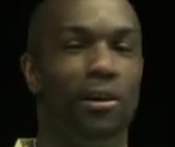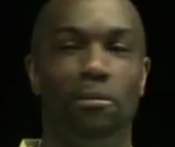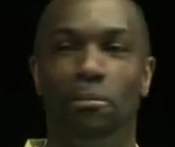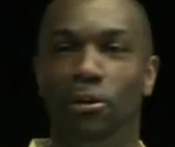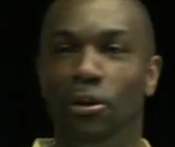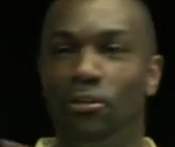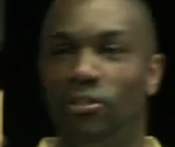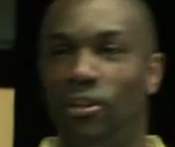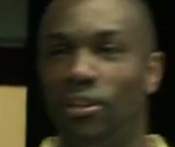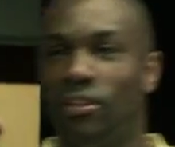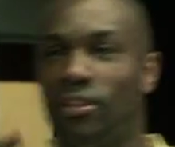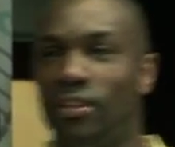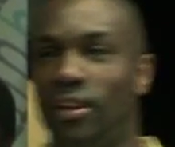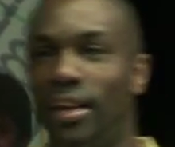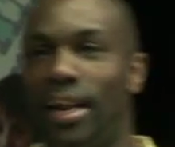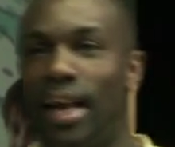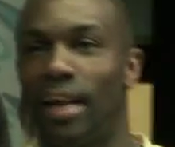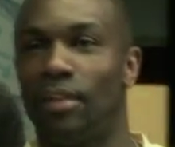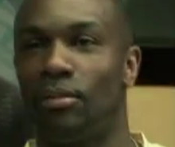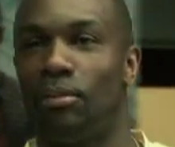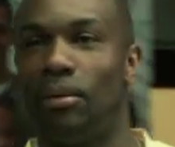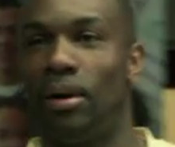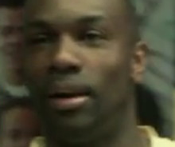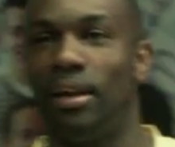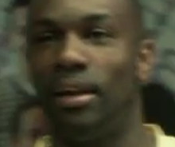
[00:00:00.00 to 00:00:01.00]
You move on to the
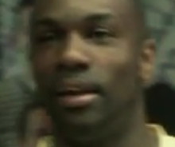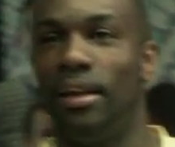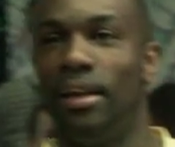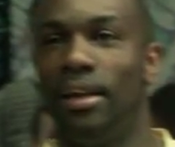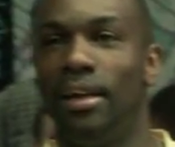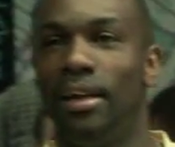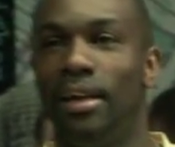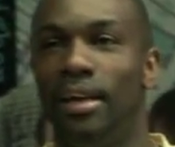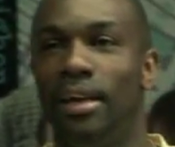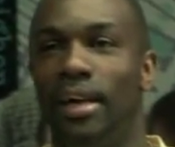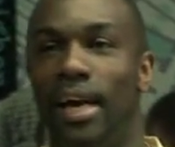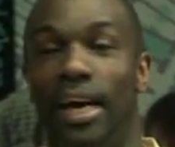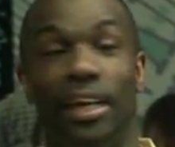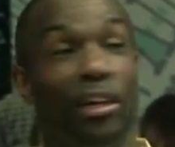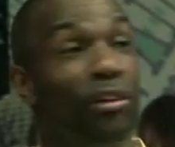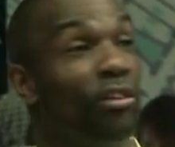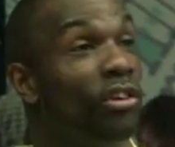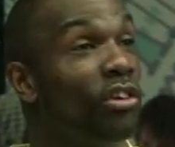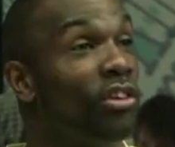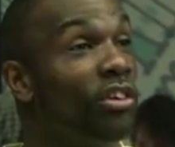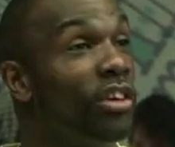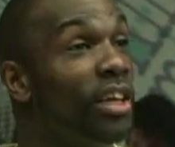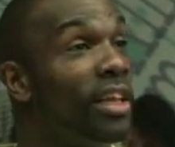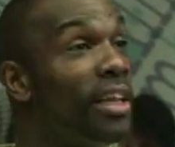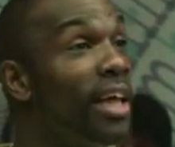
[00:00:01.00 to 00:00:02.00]
next one. And you
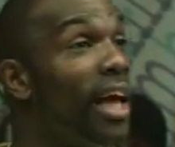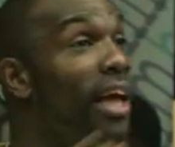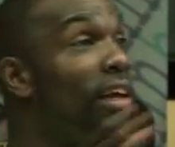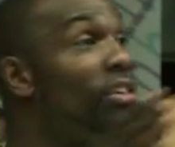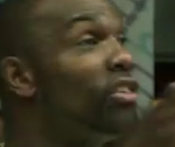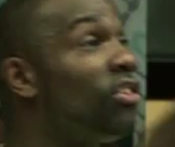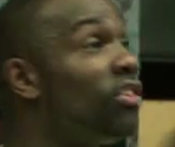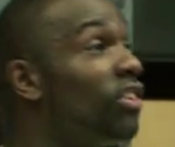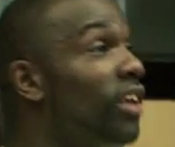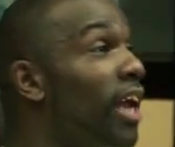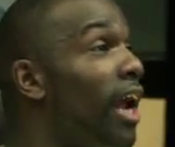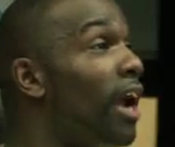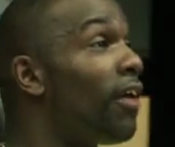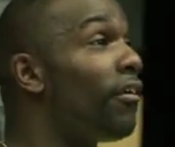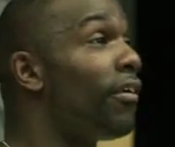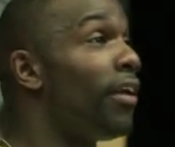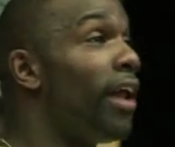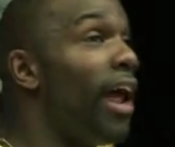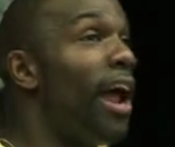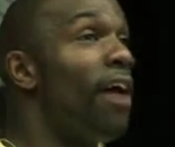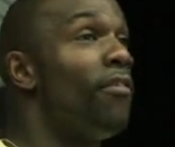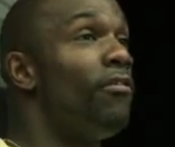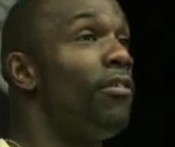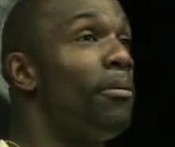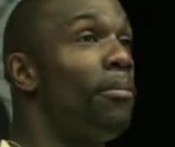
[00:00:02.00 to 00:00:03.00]
just sit there staring
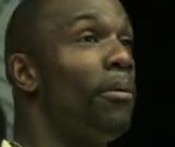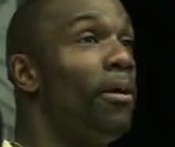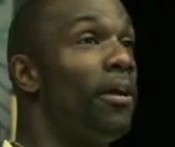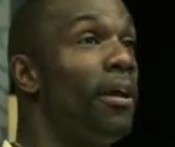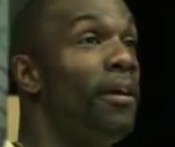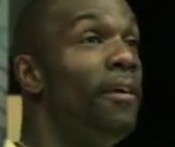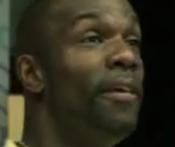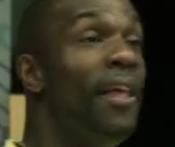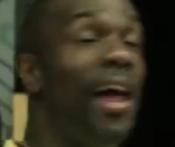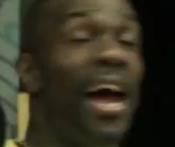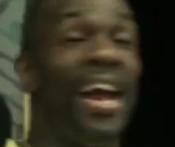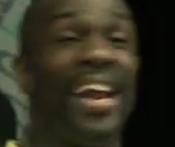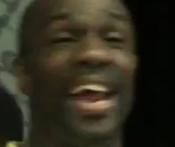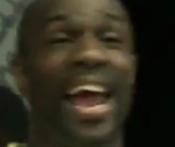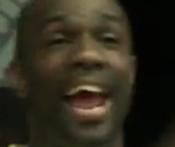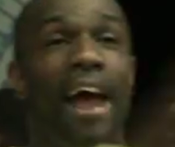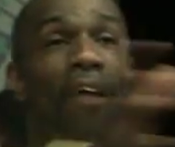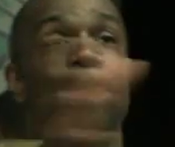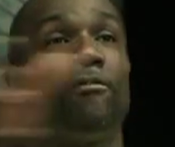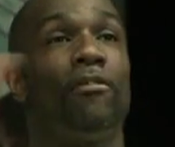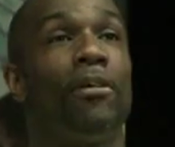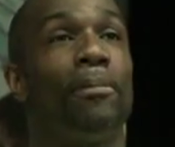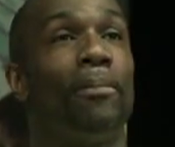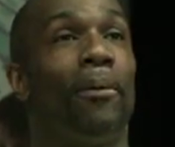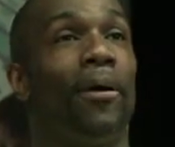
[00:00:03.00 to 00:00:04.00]
at everybody. And
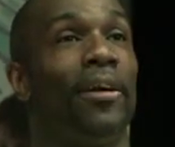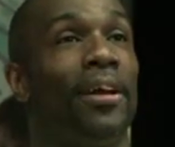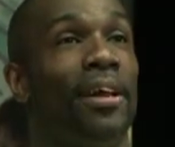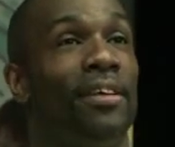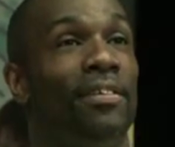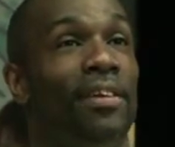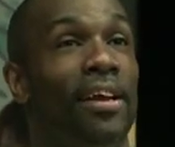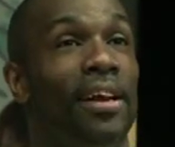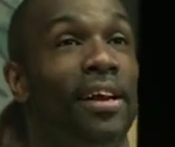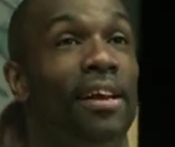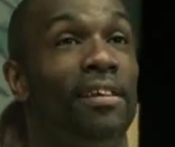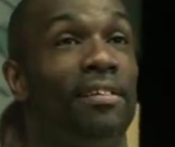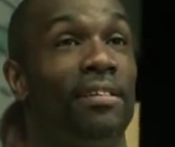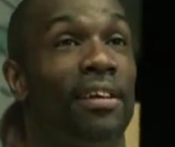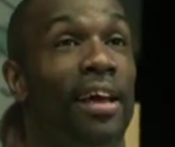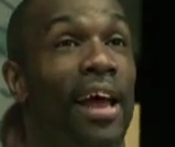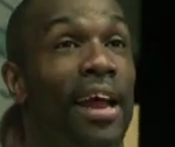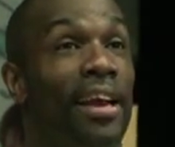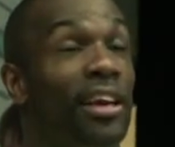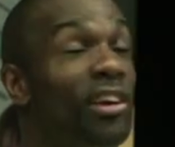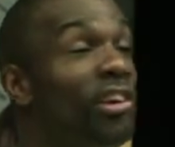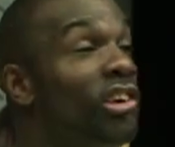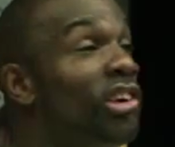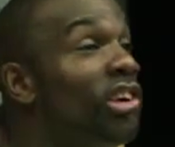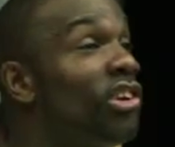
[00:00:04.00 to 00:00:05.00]
everybody is in this
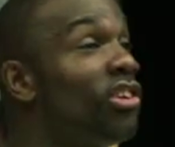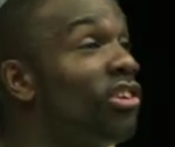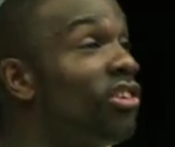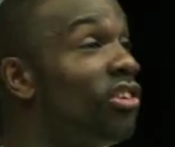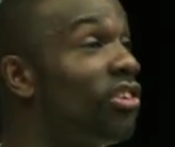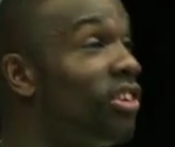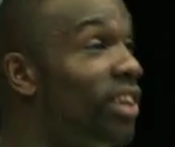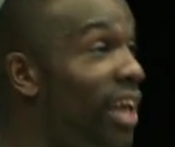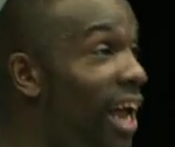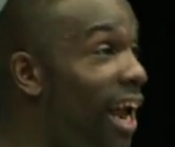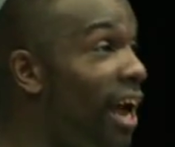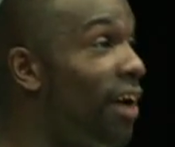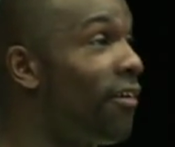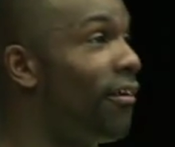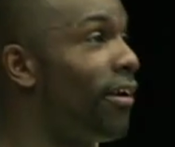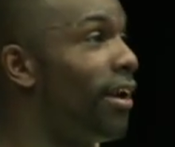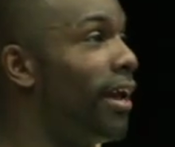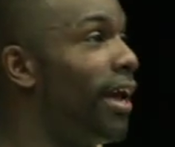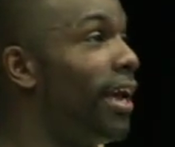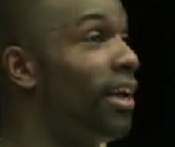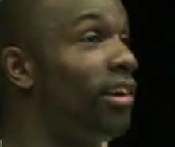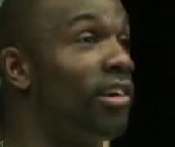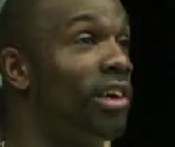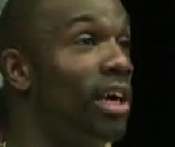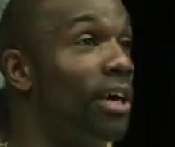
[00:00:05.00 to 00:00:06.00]
tent just staring
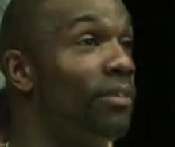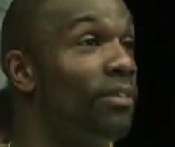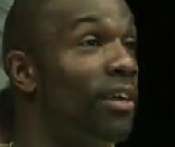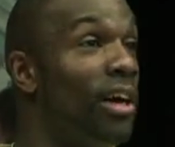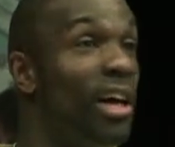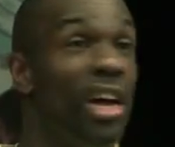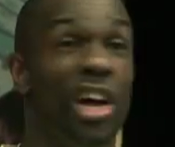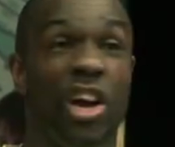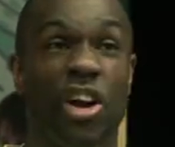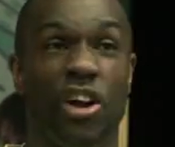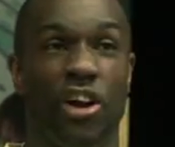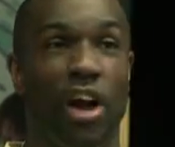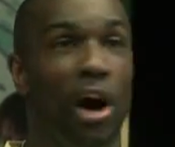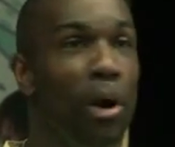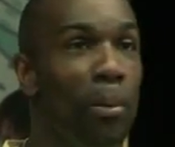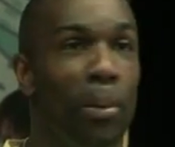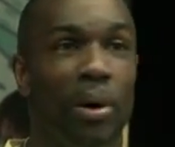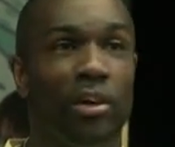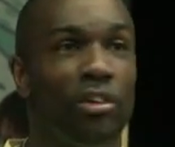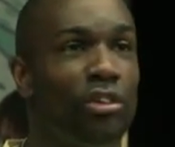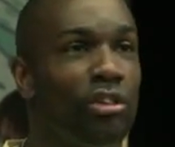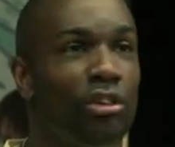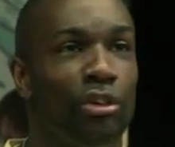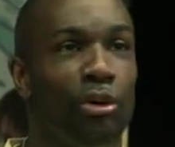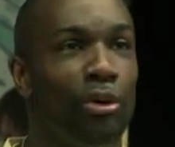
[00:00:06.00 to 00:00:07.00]
at each other. No
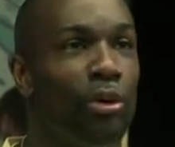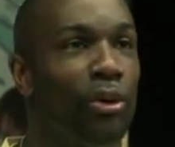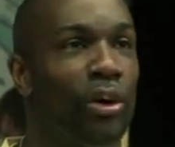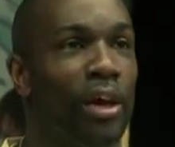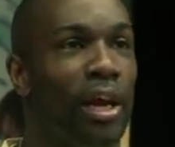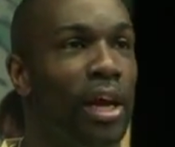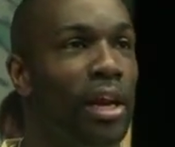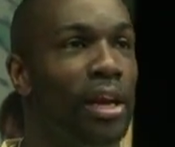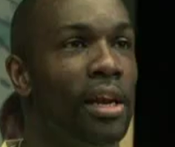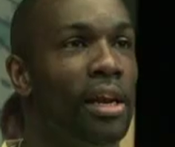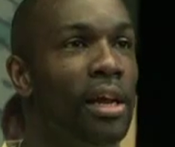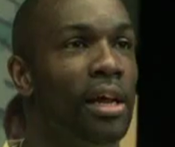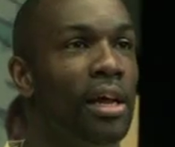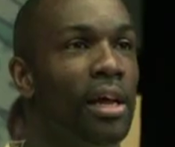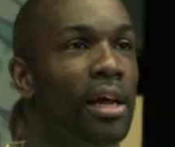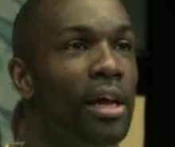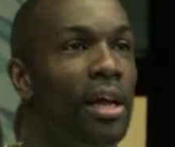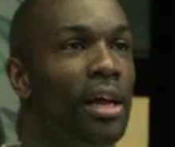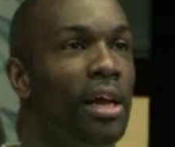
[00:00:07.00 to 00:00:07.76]
one's talking.